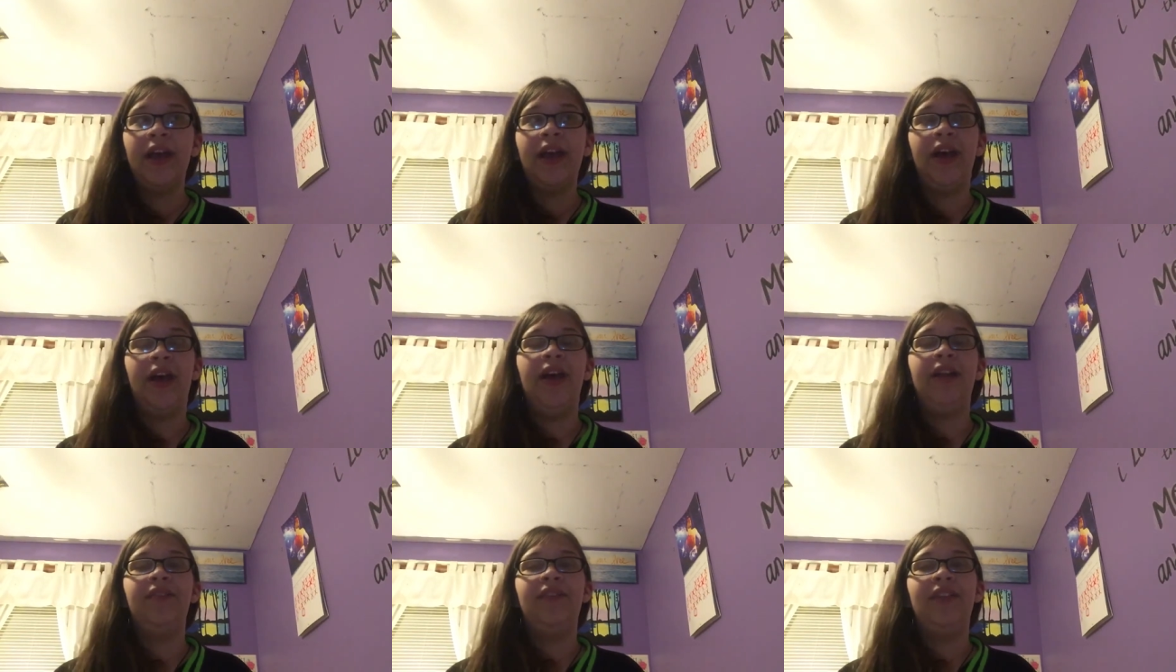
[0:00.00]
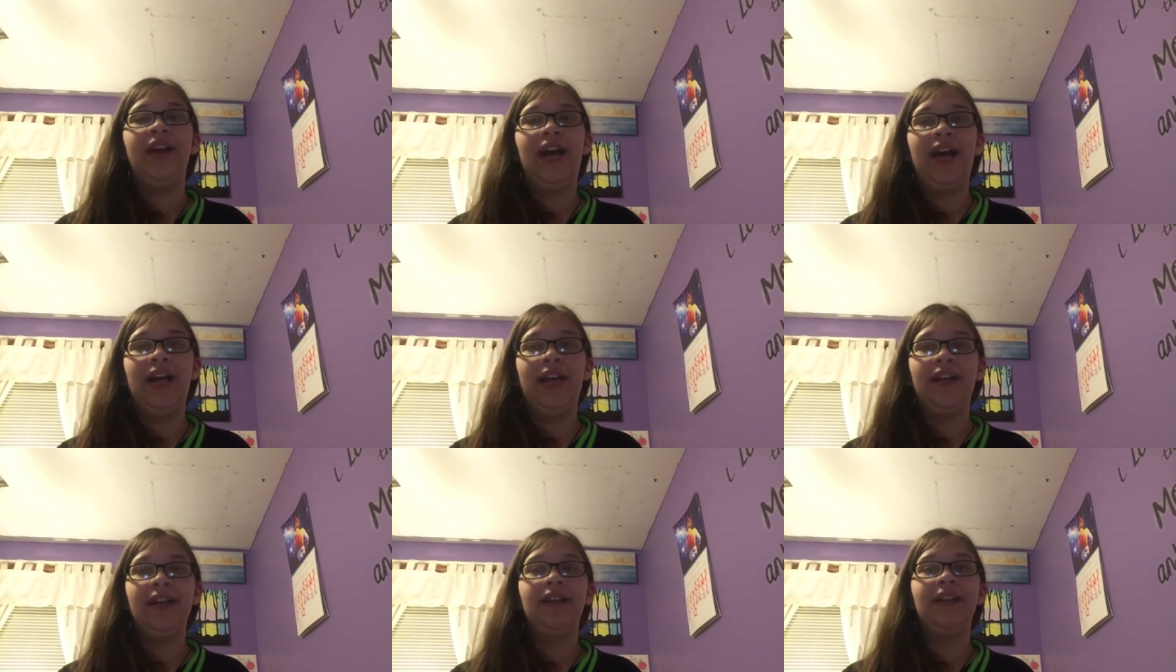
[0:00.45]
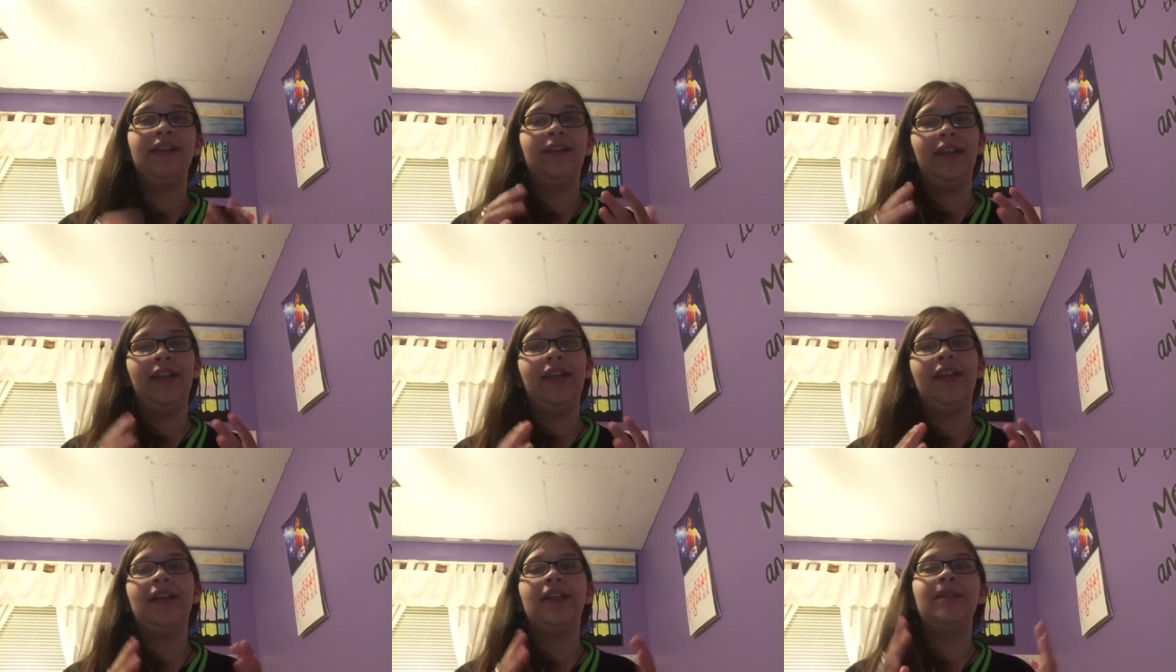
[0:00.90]
and that
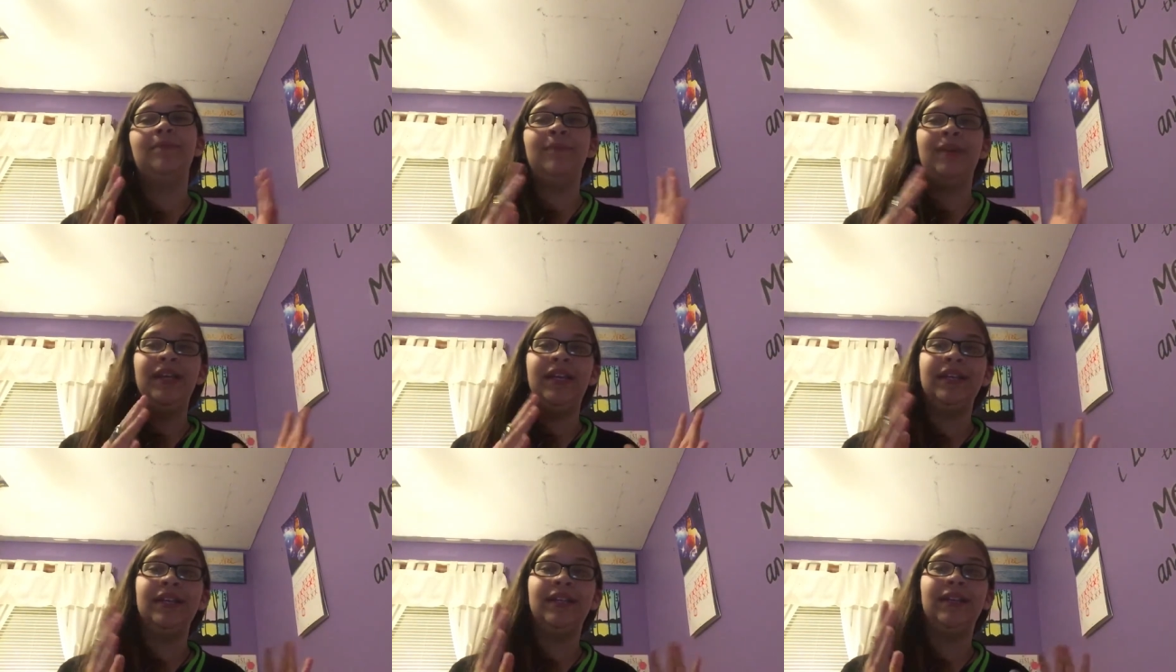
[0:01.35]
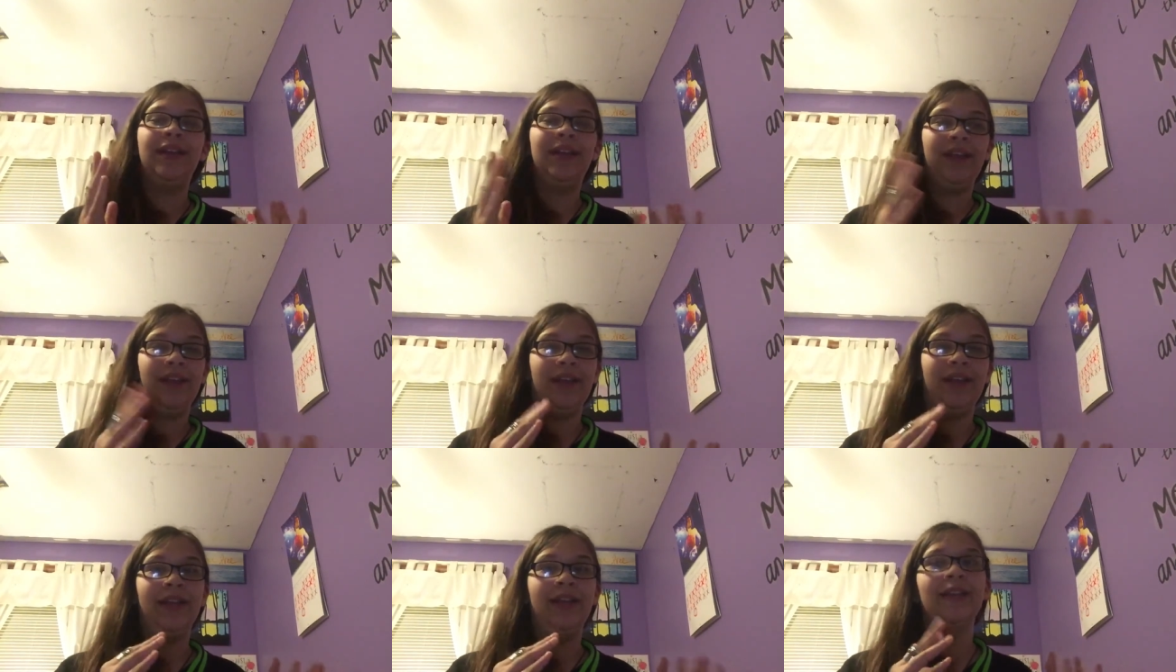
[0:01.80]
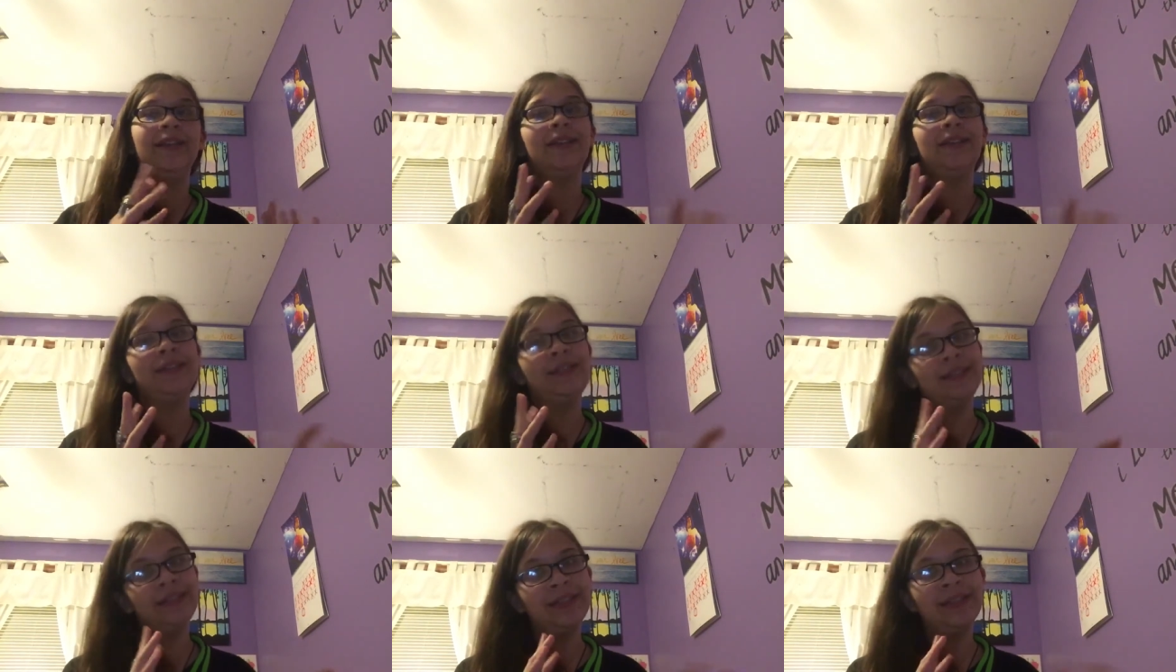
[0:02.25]
landed me in
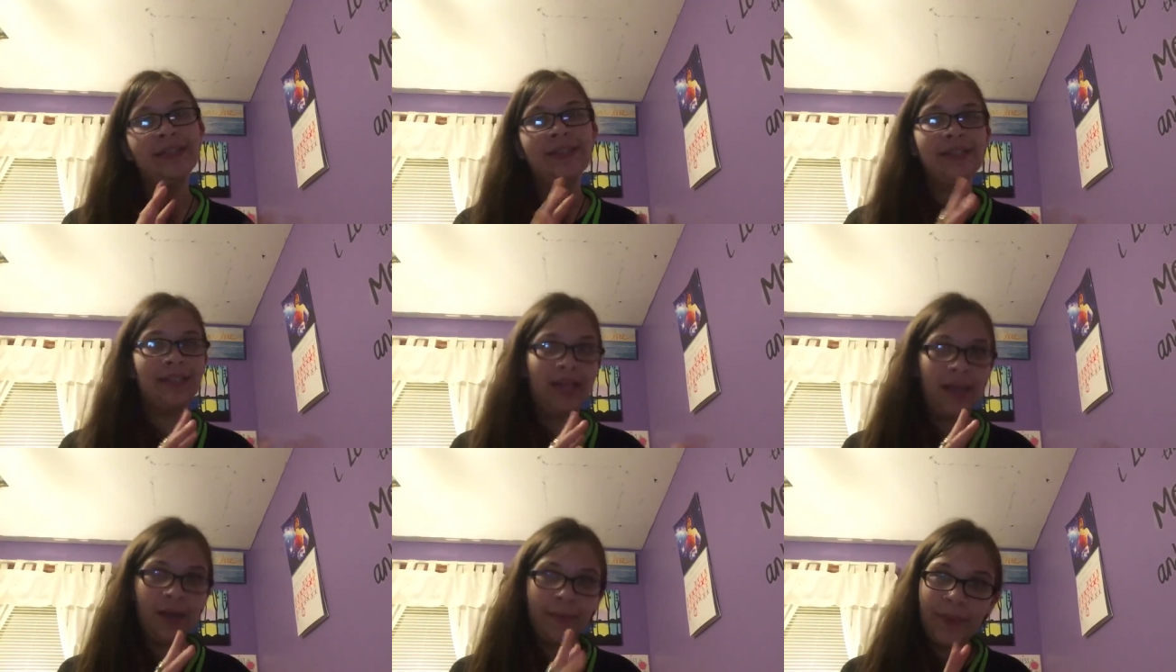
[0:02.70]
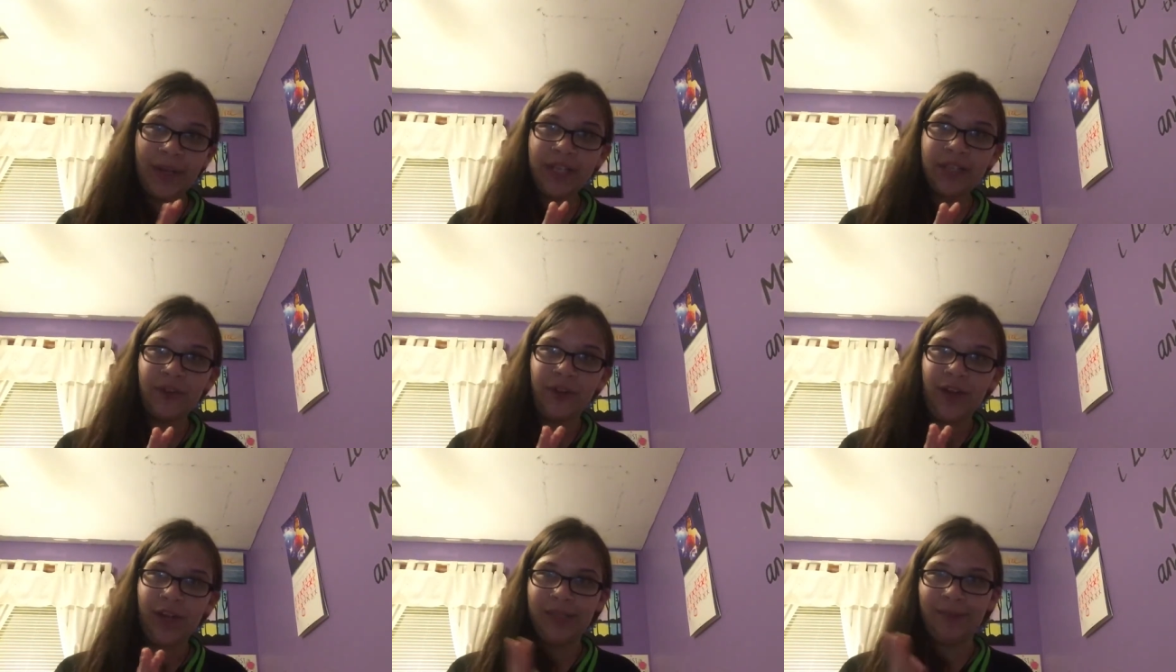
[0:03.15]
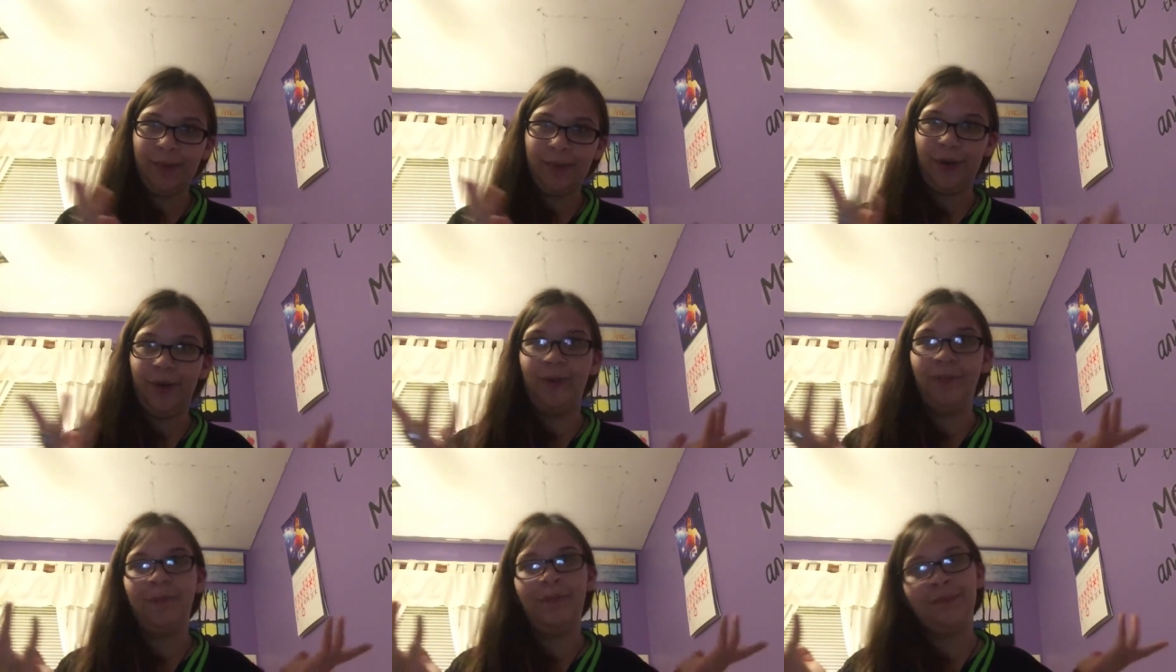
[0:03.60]
a mental
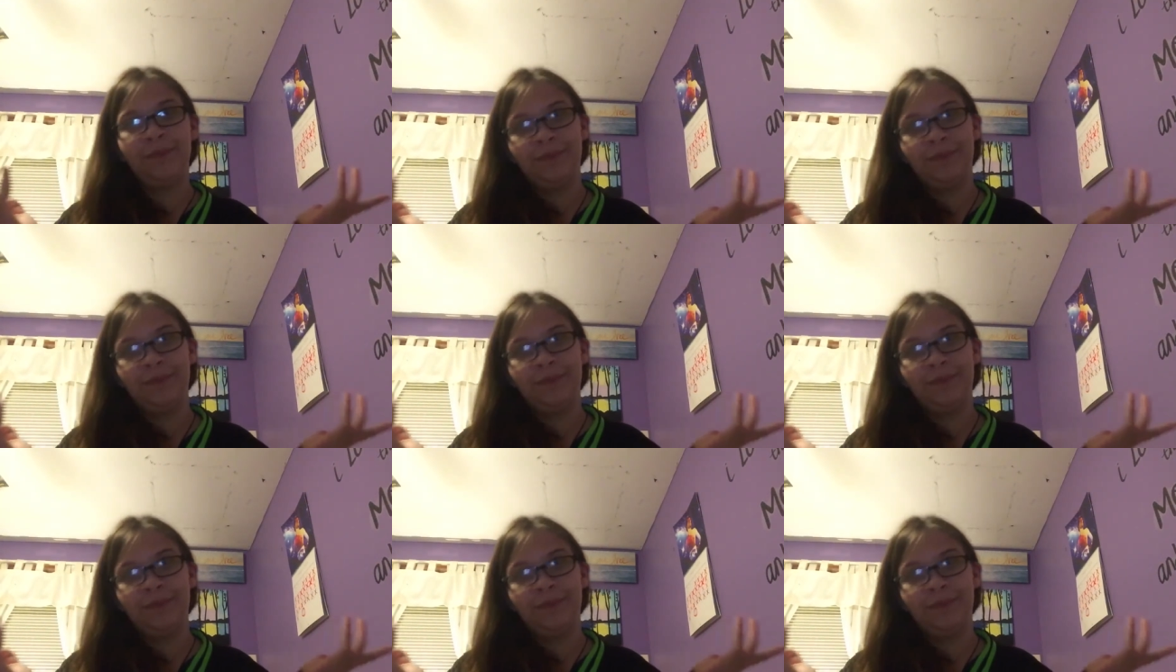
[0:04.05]
hospital.